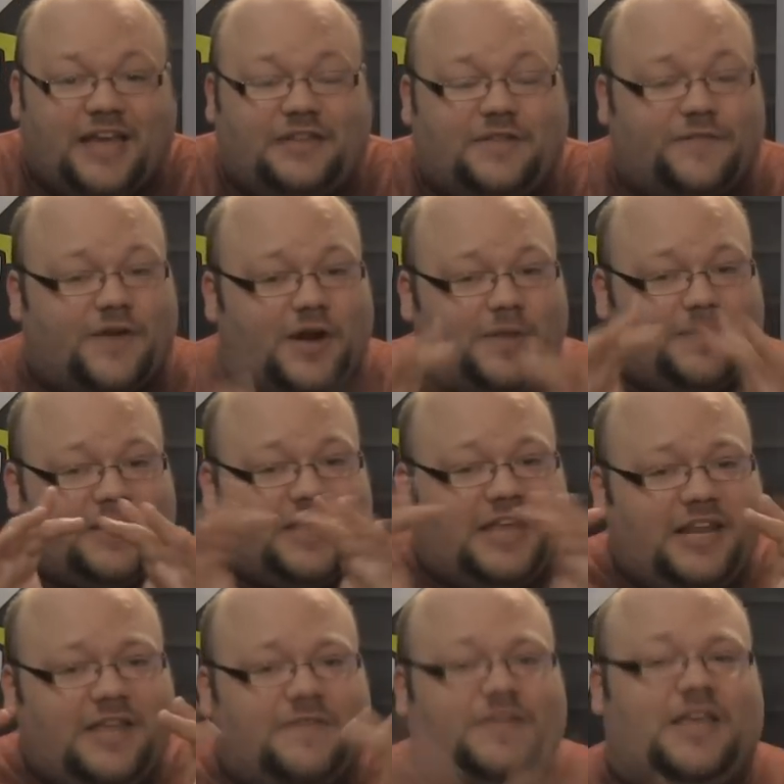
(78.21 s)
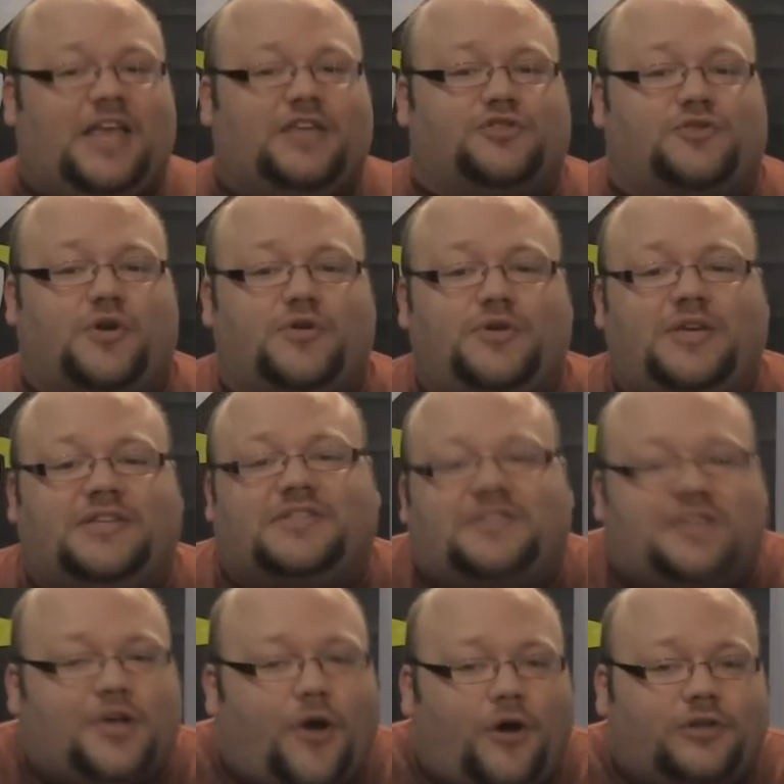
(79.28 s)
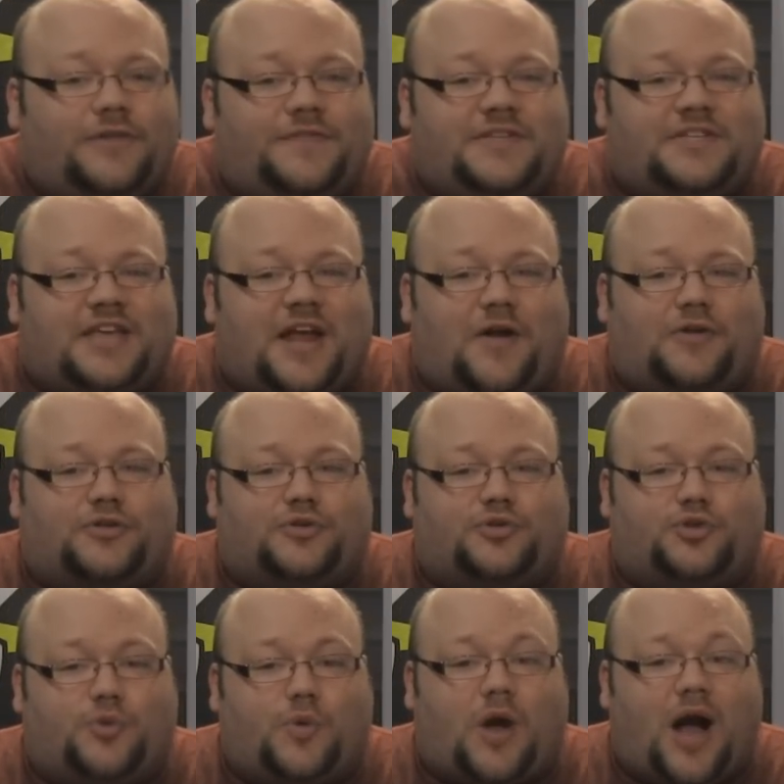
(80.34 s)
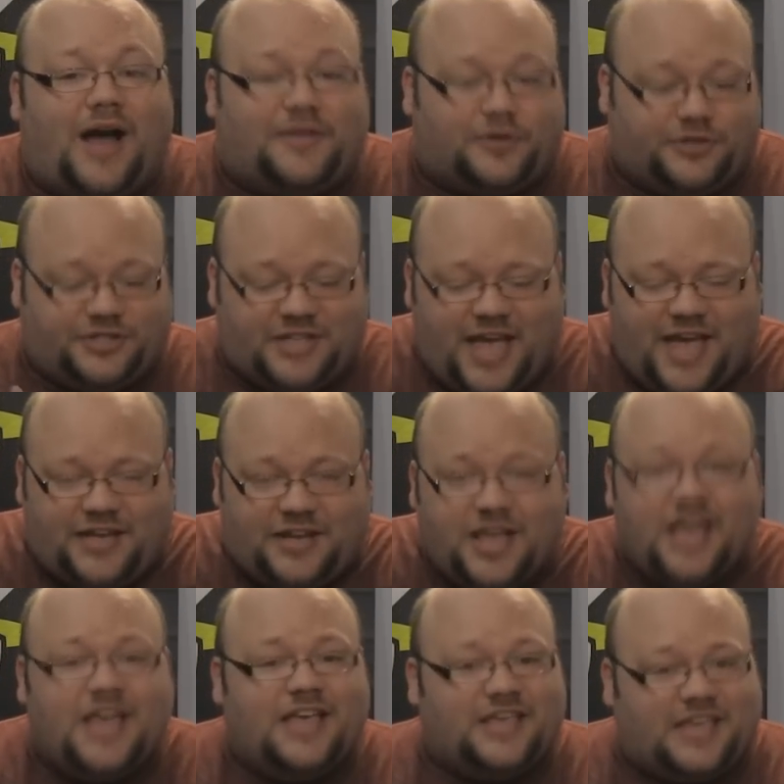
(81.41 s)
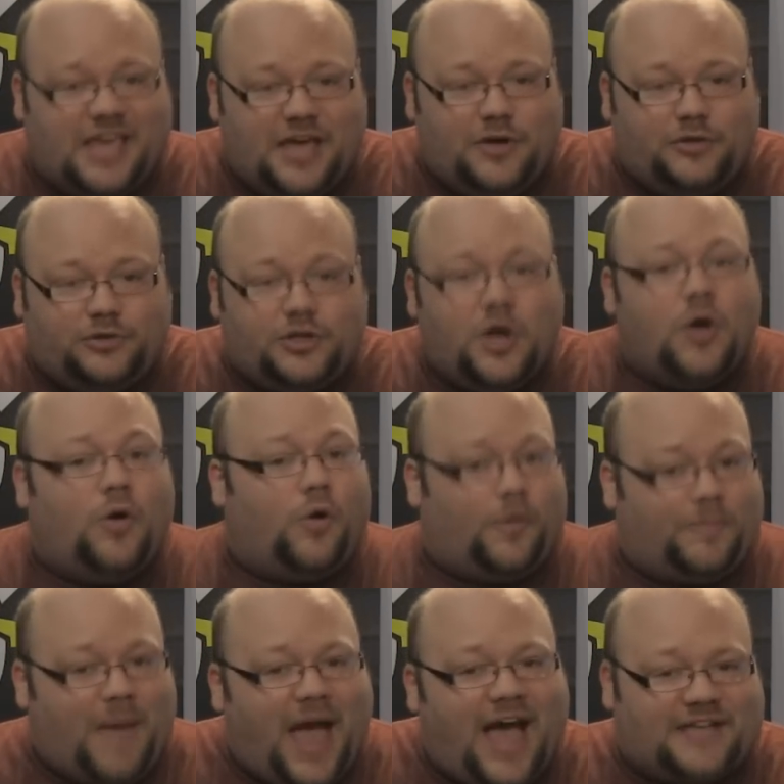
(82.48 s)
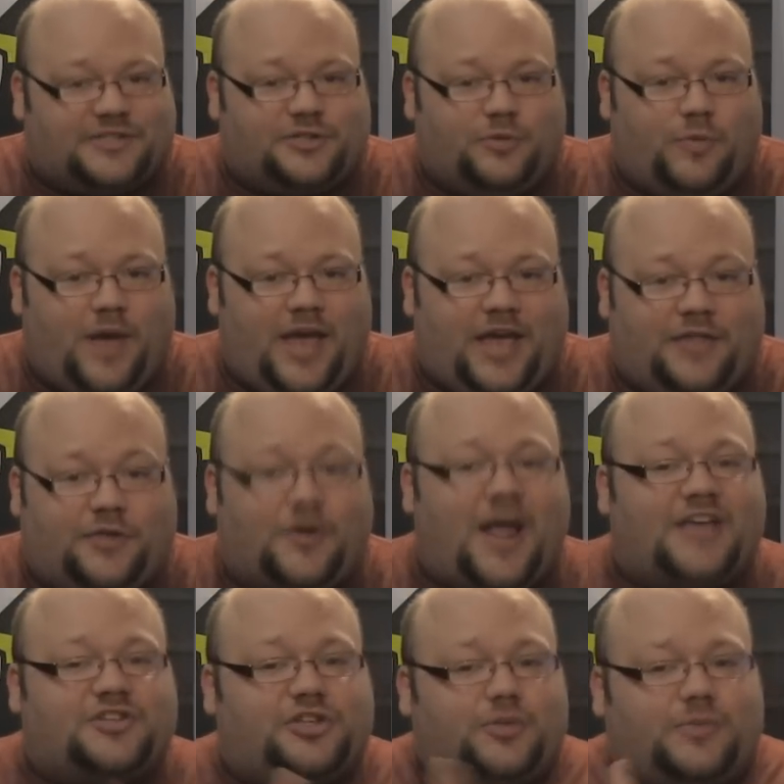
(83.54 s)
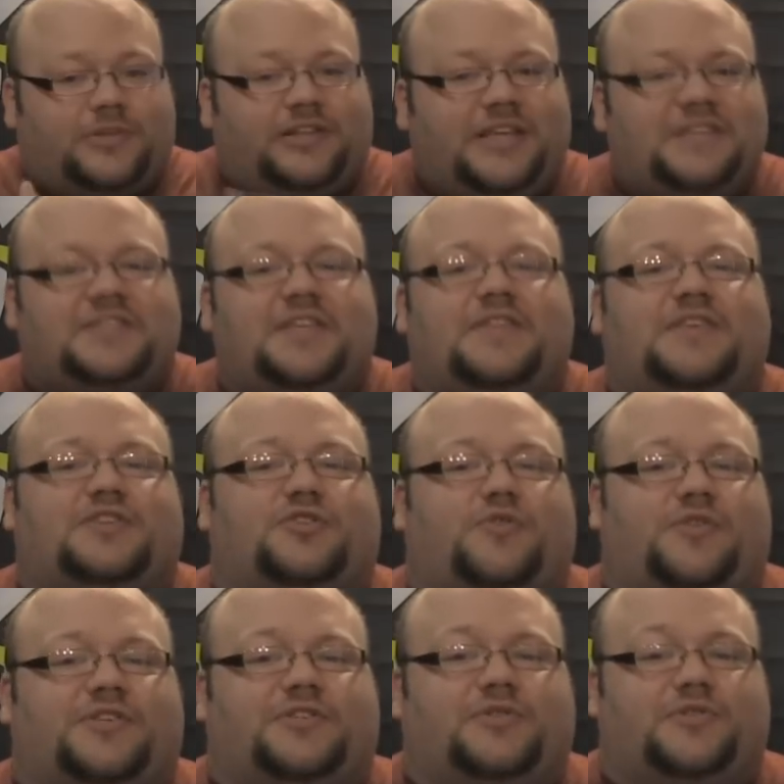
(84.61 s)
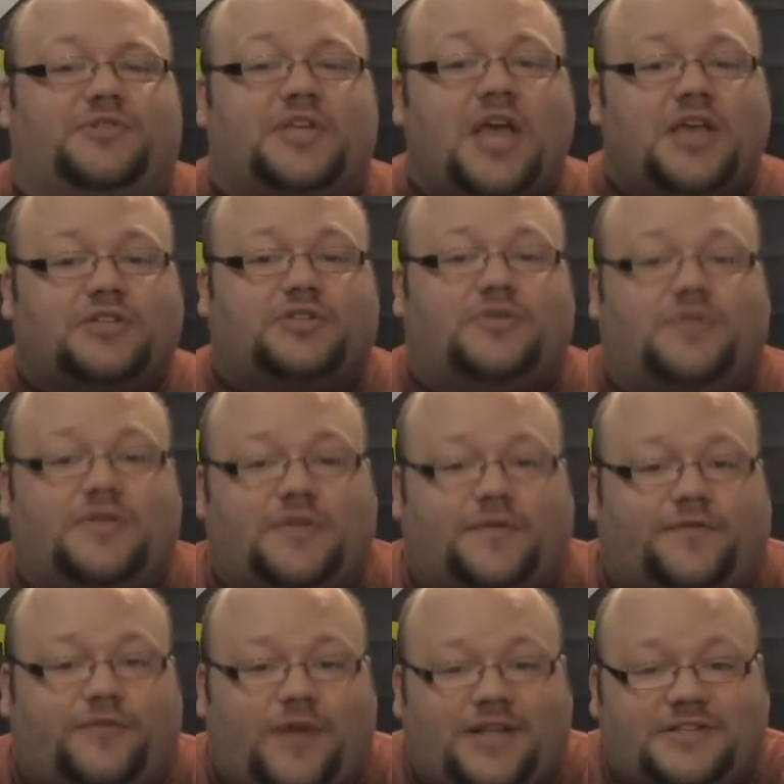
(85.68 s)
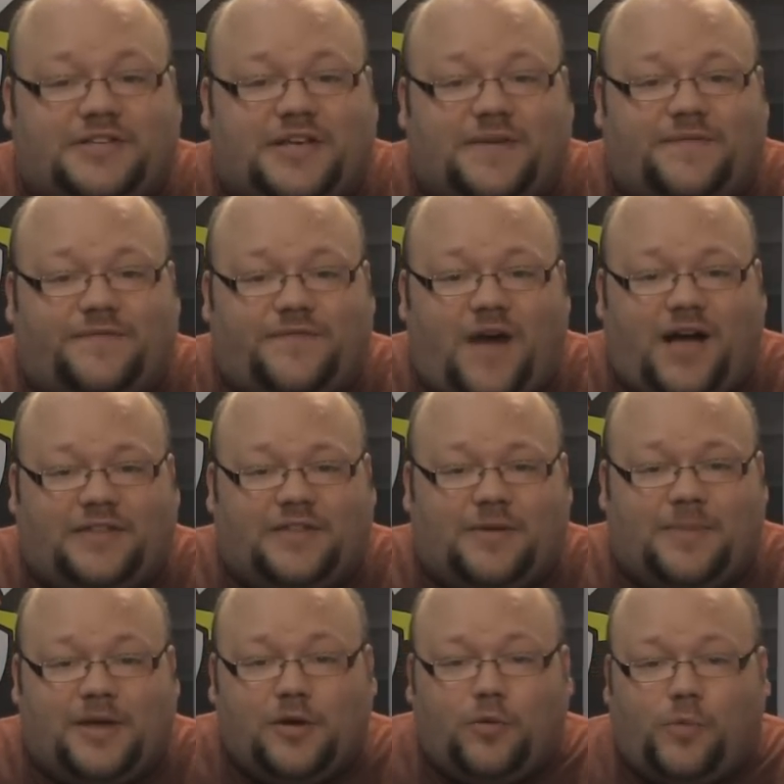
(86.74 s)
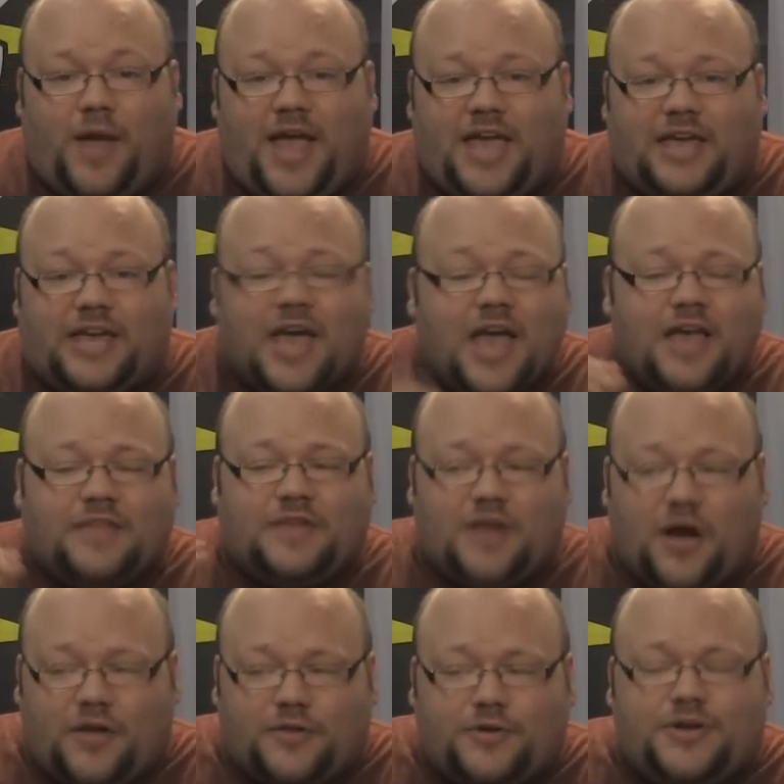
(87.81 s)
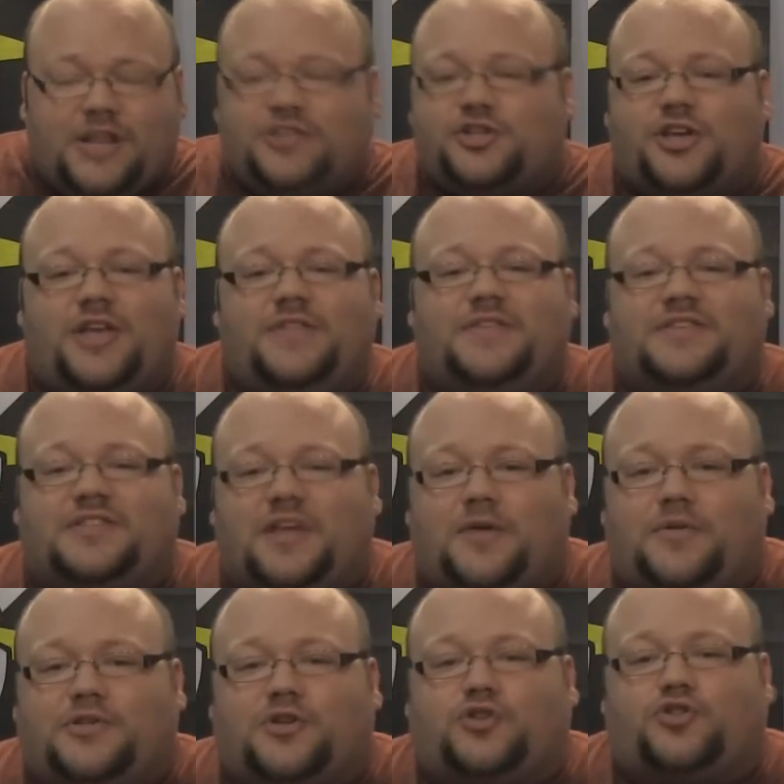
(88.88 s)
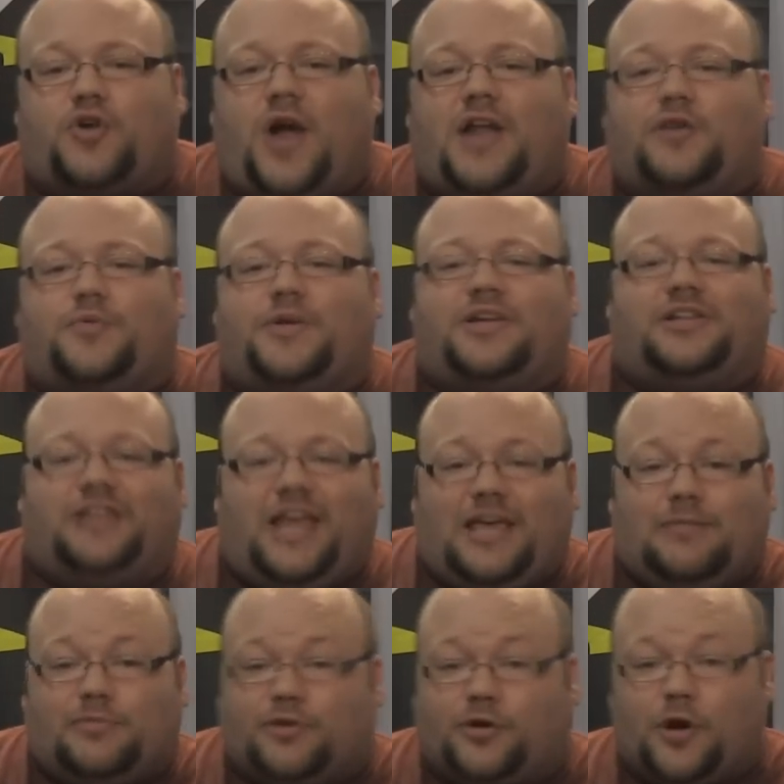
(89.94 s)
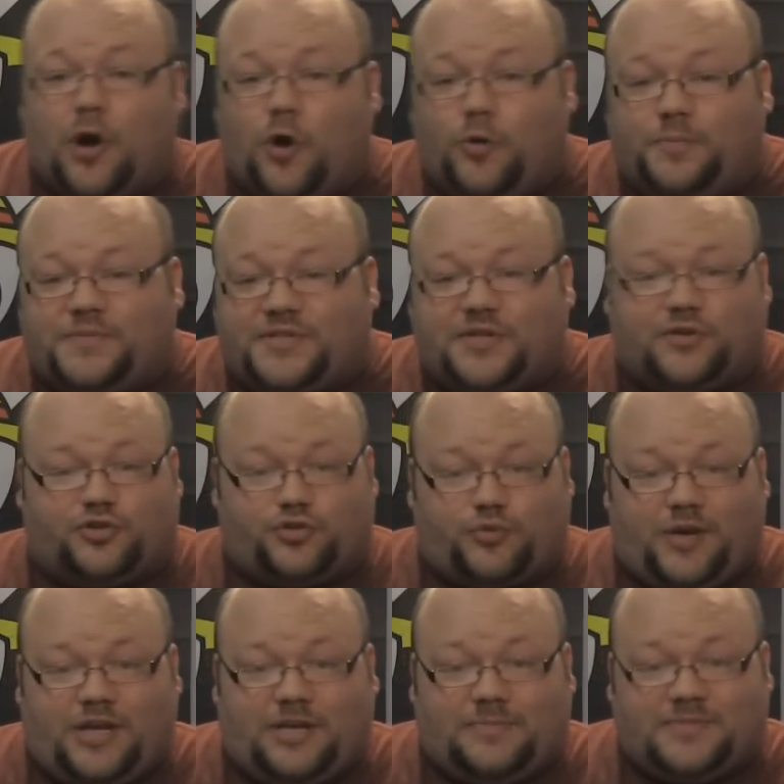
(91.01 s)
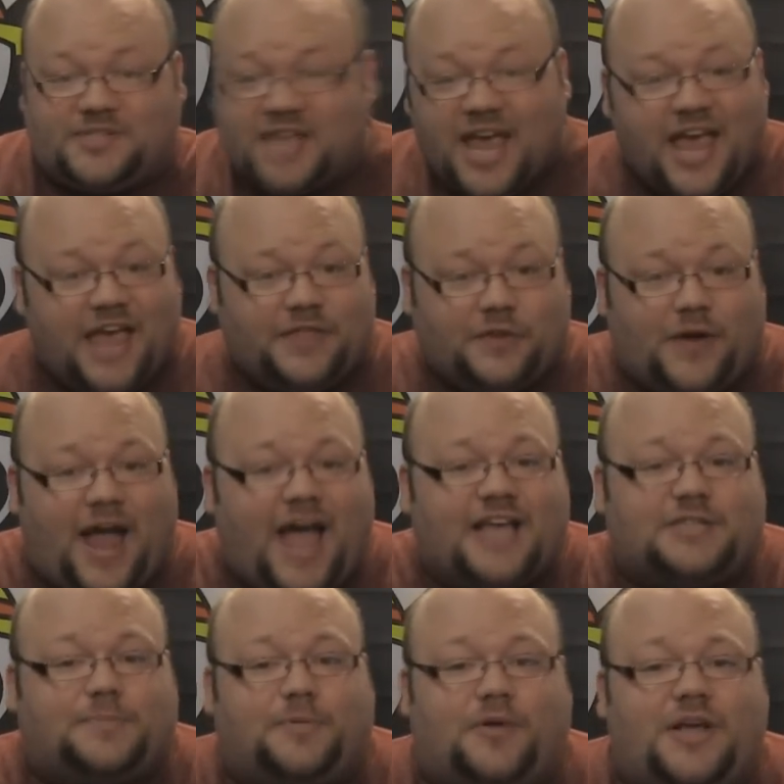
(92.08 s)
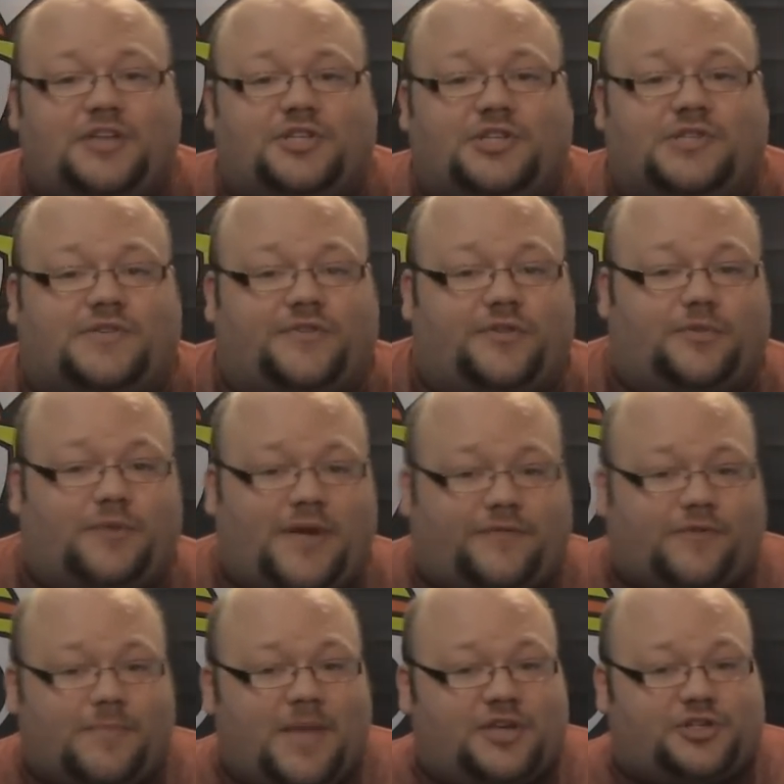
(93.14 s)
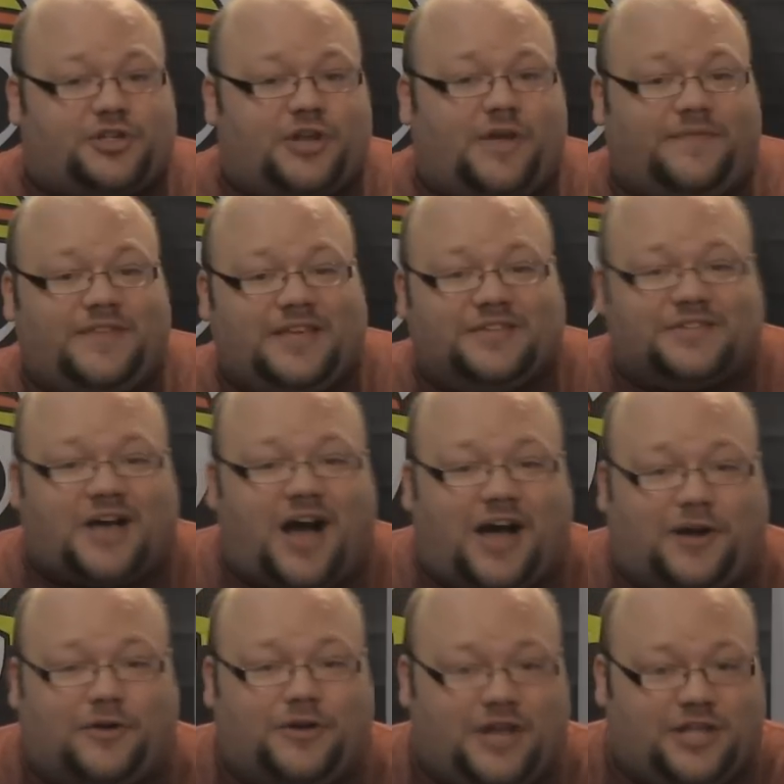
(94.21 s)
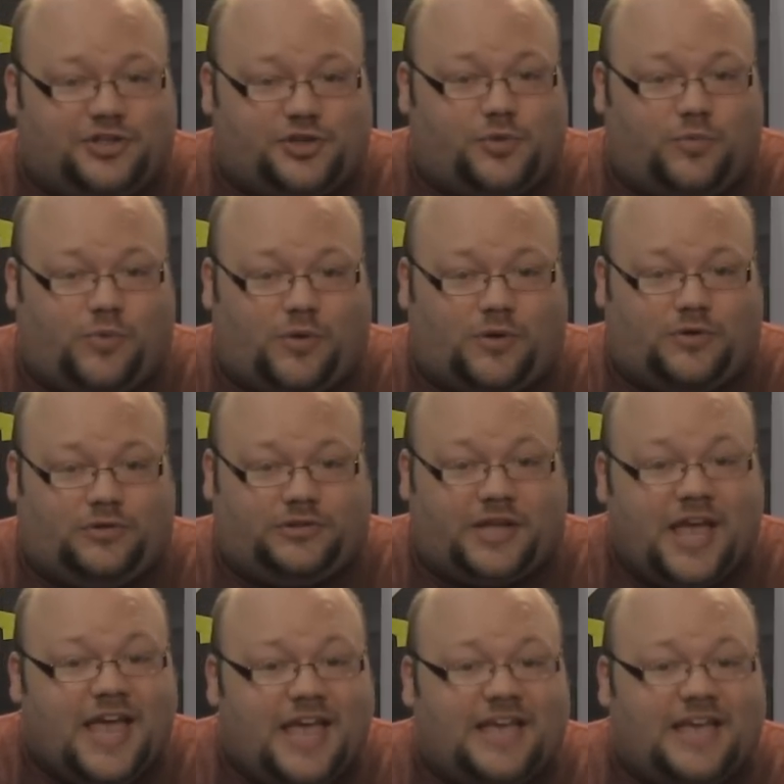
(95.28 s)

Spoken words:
And at the very beginning of the intro, you get to see all of these characters who are either dead, killed, or passed away, and they're actually releasing these crystals so that their friends can find them. In a way, the other ninja in the series are trying to reclaim their hopes, their dreams, and their aspirations for the reformation of the entire ninja world.